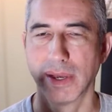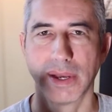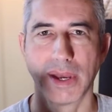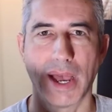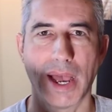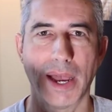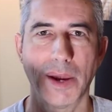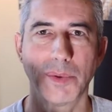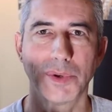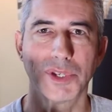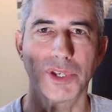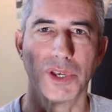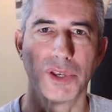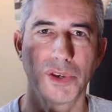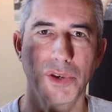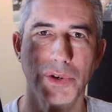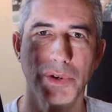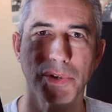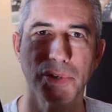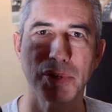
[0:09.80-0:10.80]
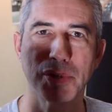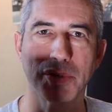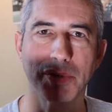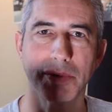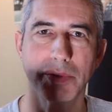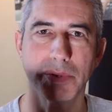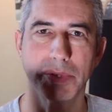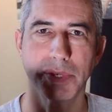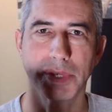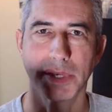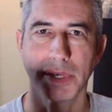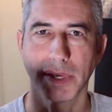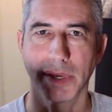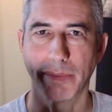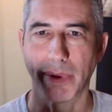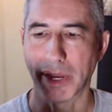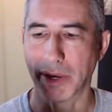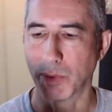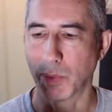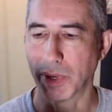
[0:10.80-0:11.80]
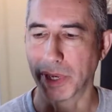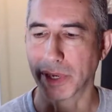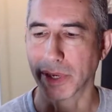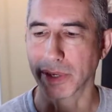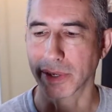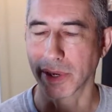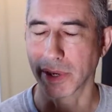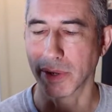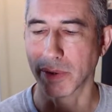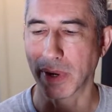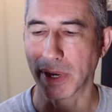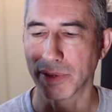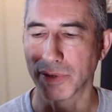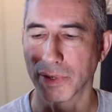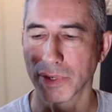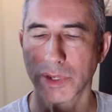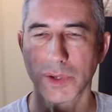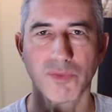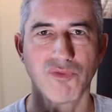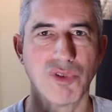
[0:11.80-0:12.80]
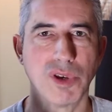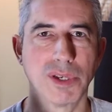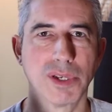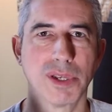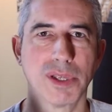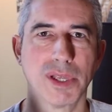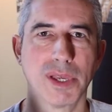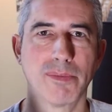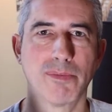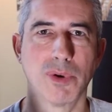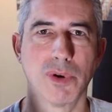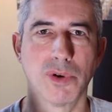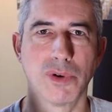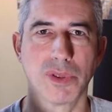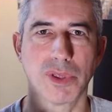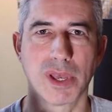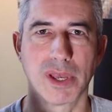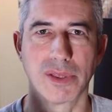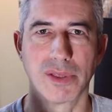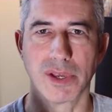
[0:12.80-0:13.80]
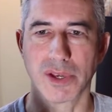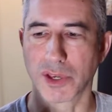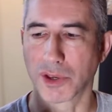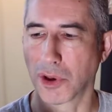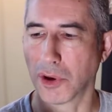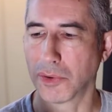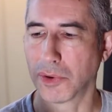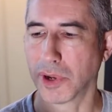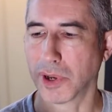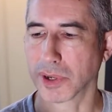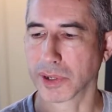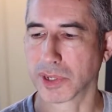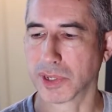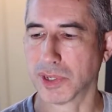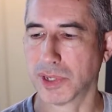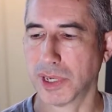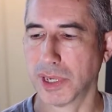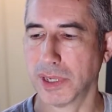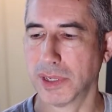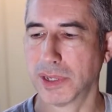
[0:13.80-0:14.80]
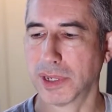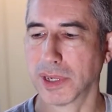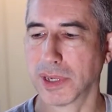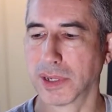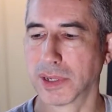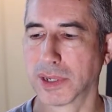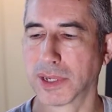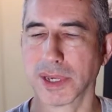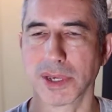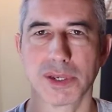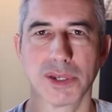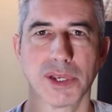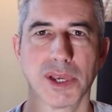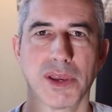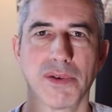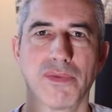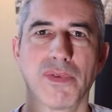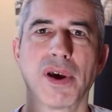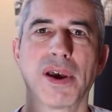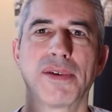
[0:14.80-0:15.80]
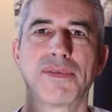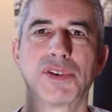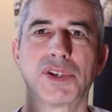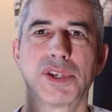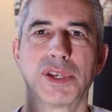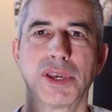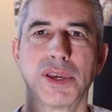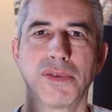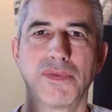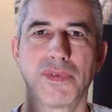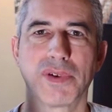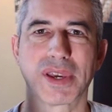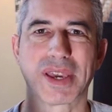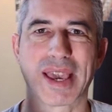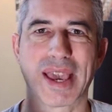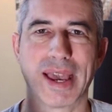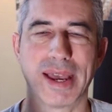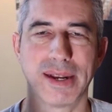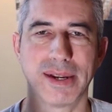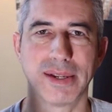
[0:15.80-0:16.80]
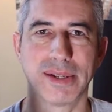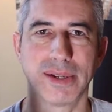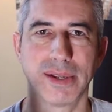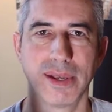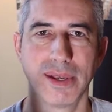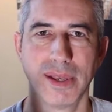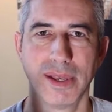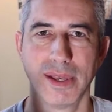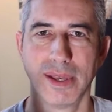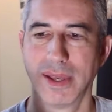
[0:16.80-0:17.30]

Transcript: I was in your shoes about a week ago. I just recently bought the Godox TT685c for Canon,